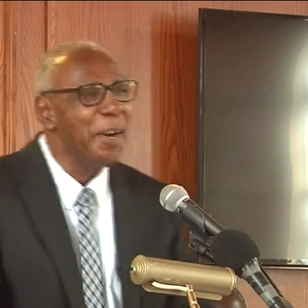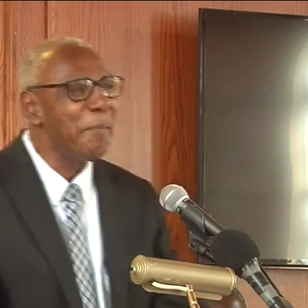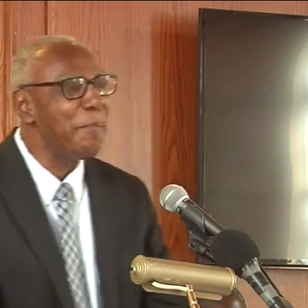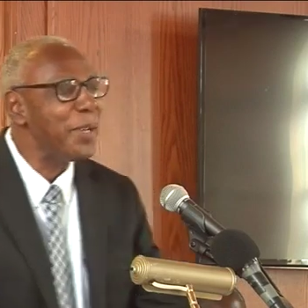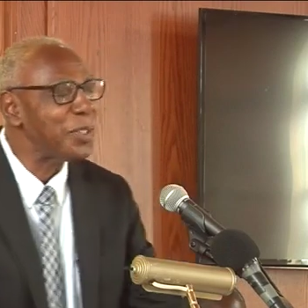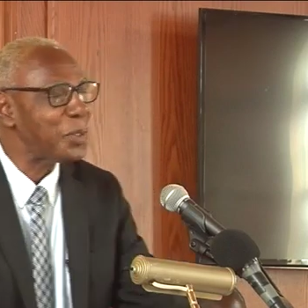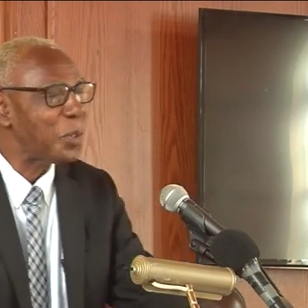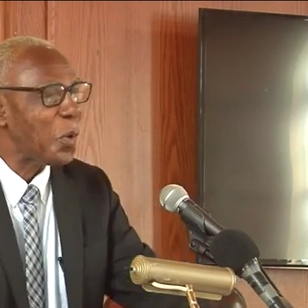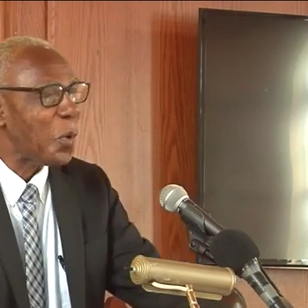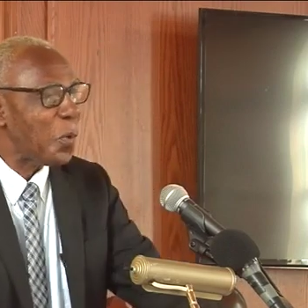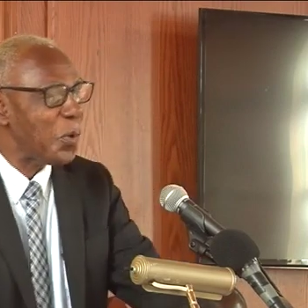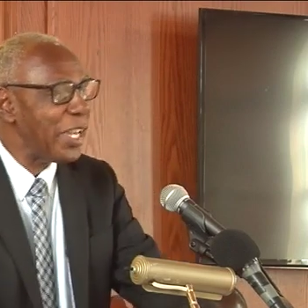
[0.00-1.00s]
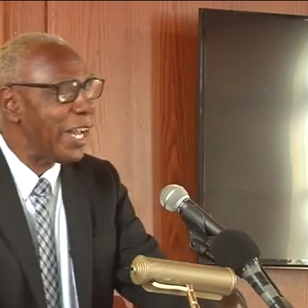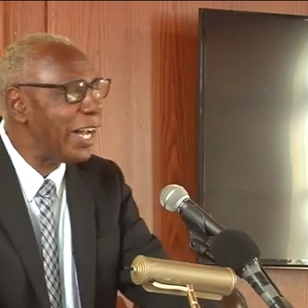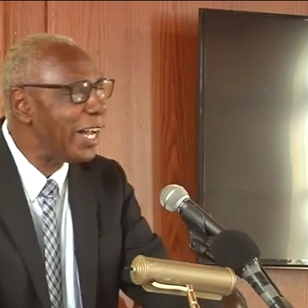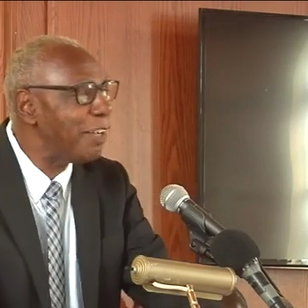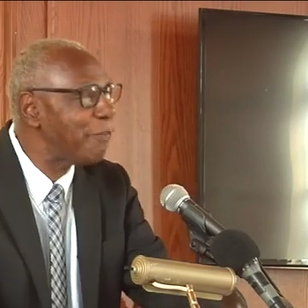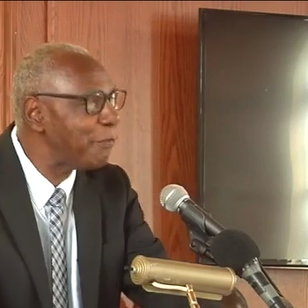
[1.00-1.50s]
But we
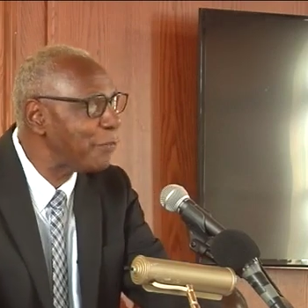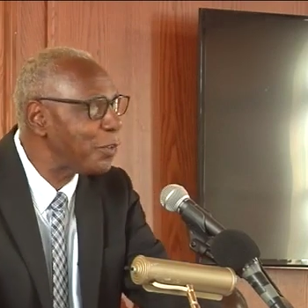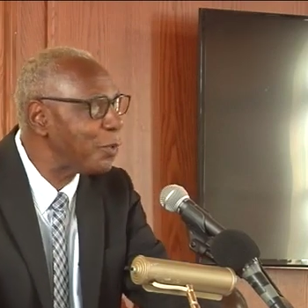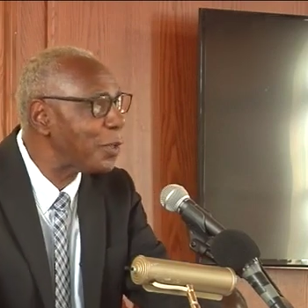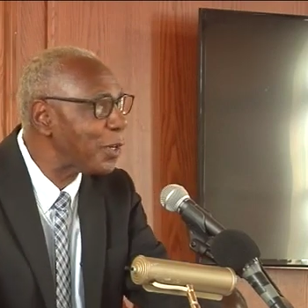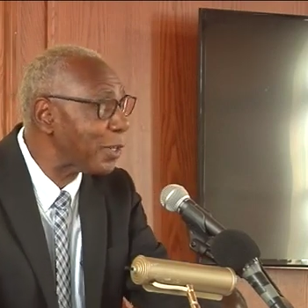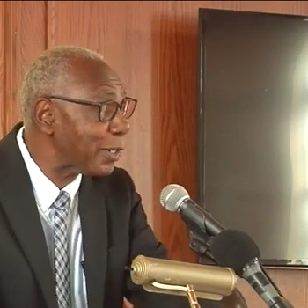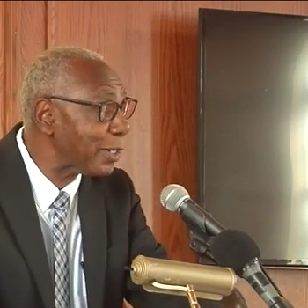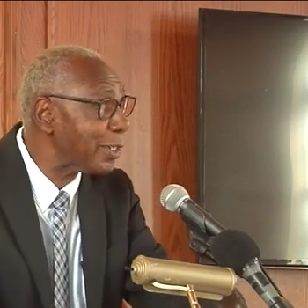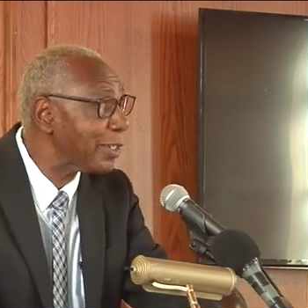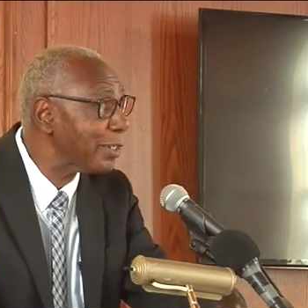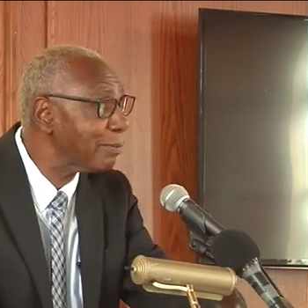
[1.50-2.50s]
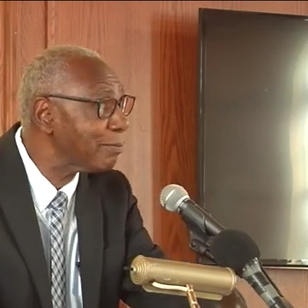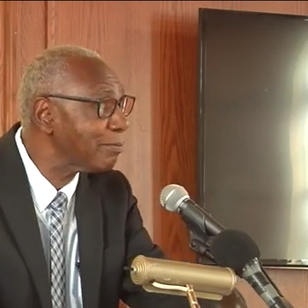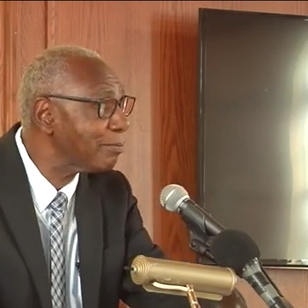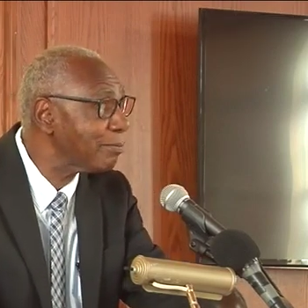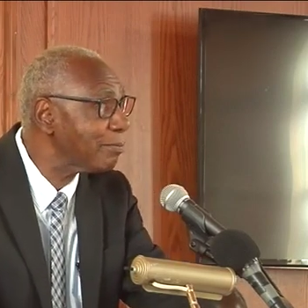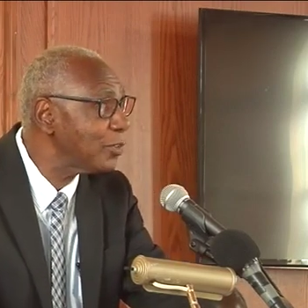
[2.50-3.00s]
have to work
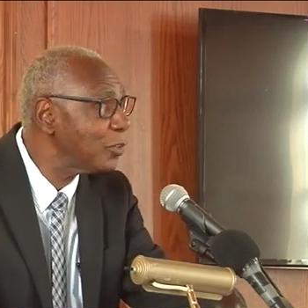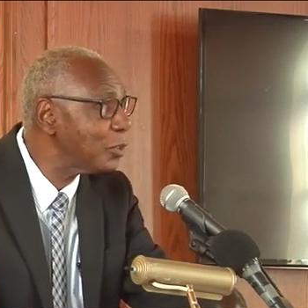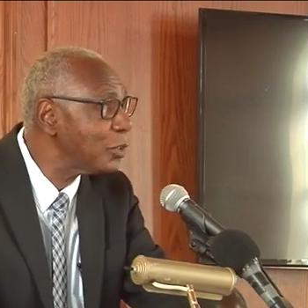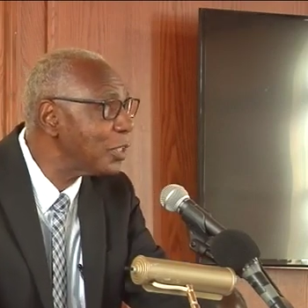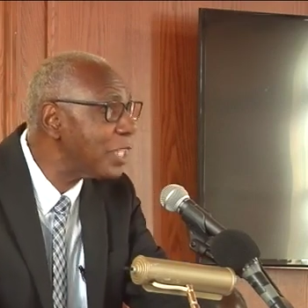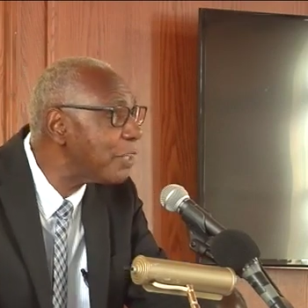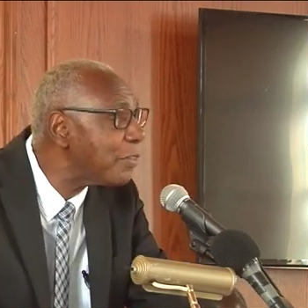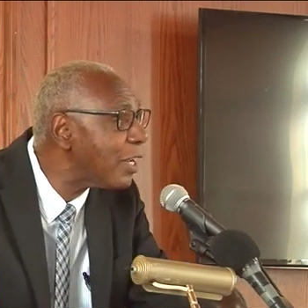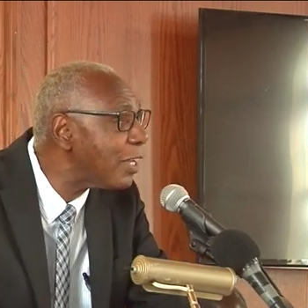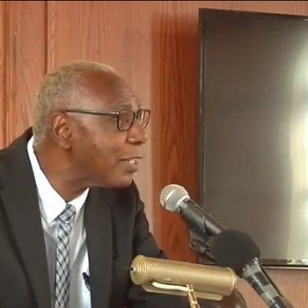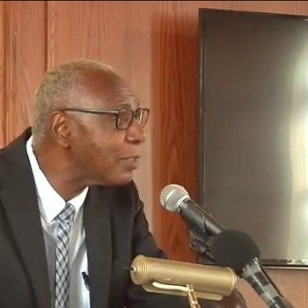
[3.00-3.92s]
together.